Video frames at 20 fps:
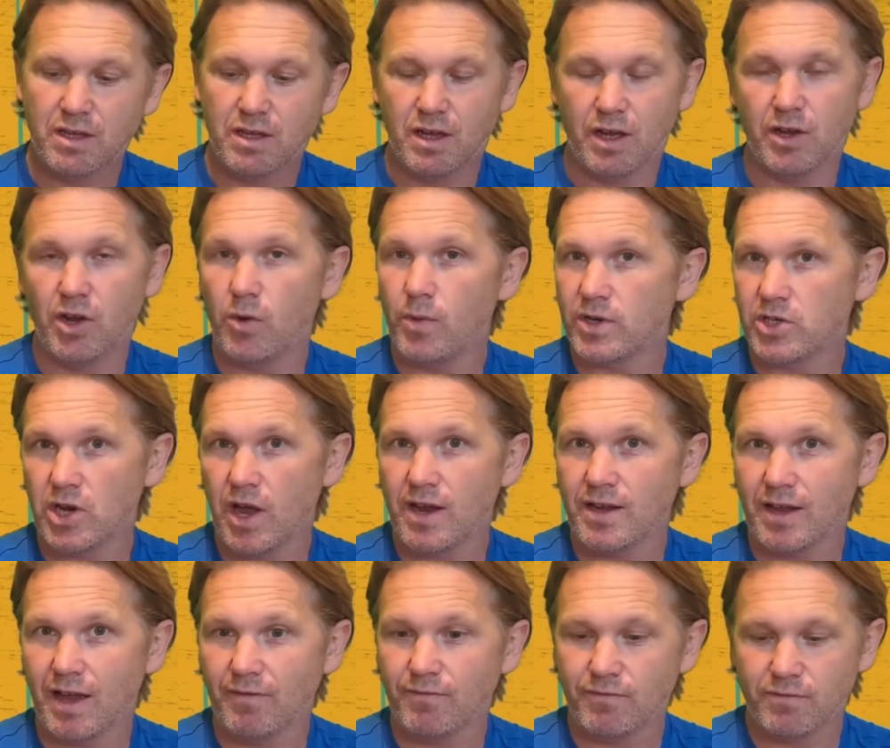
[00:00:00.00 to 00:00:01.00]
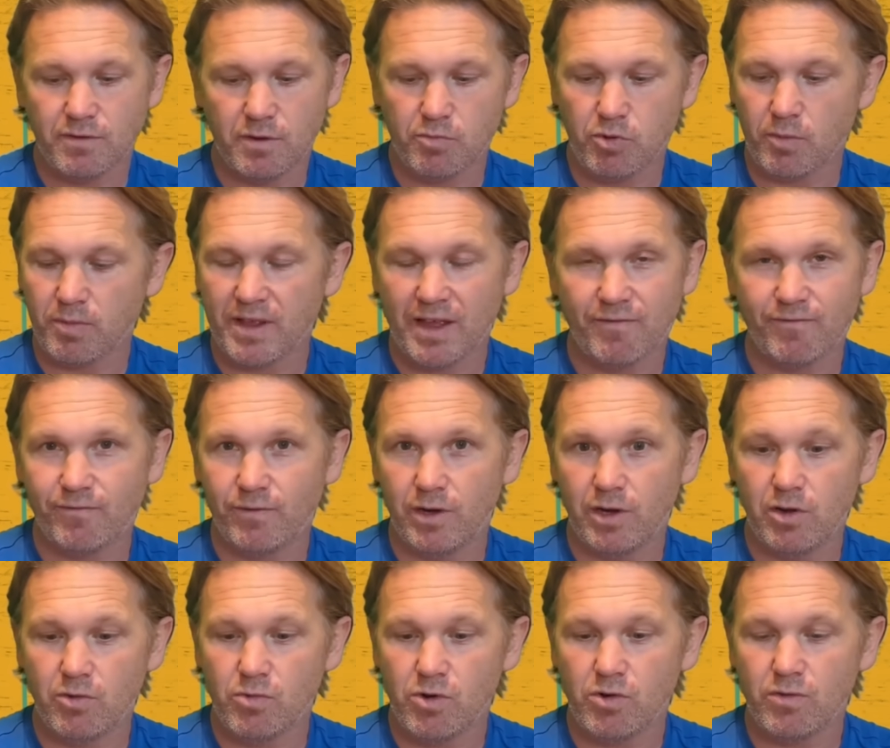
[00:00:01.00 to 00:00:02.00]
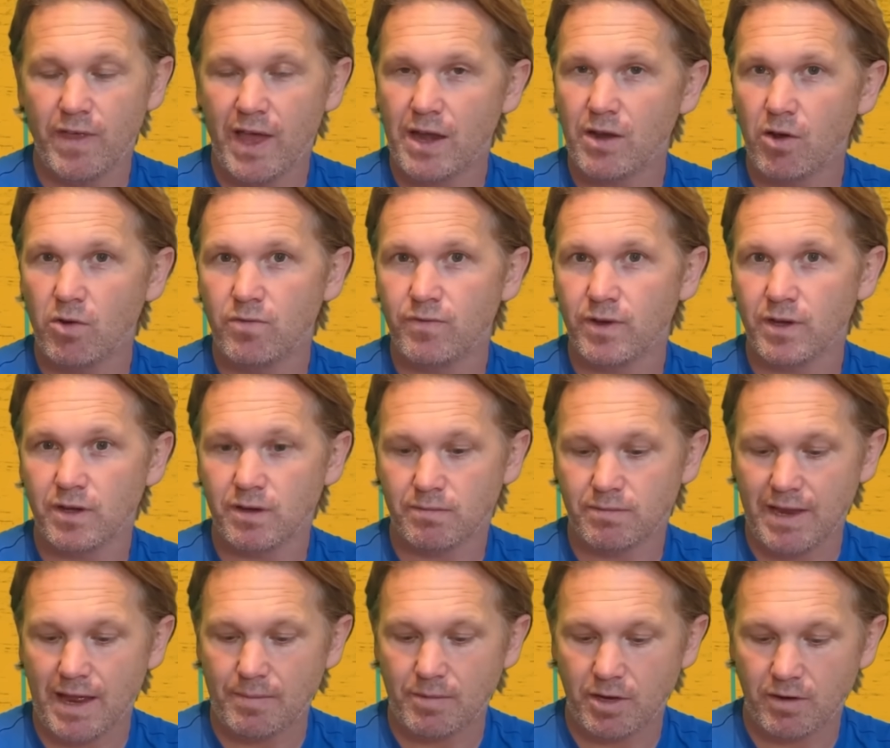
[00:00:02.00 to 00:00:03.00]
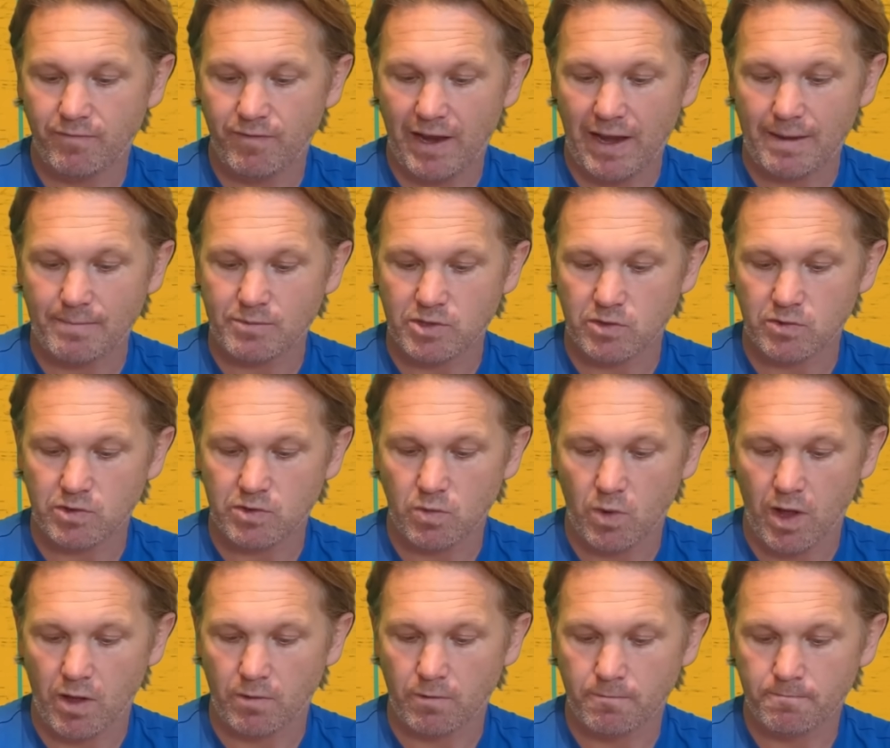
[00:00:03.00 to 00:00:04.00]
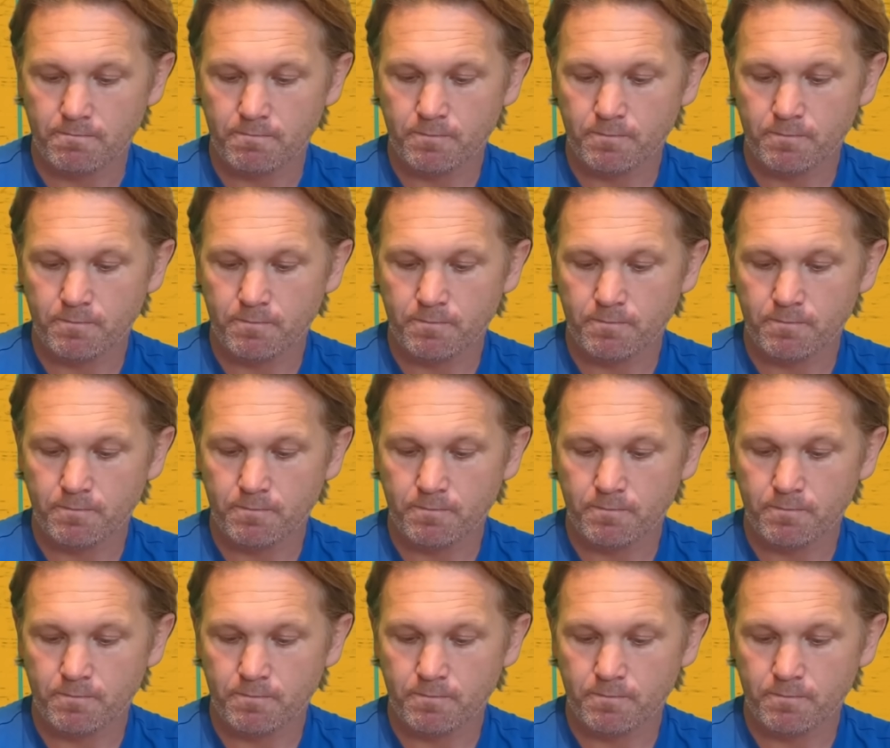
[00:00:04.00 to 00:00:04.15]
I know which I'd have. You'd probably have LaRue then over Damian Willemser as well.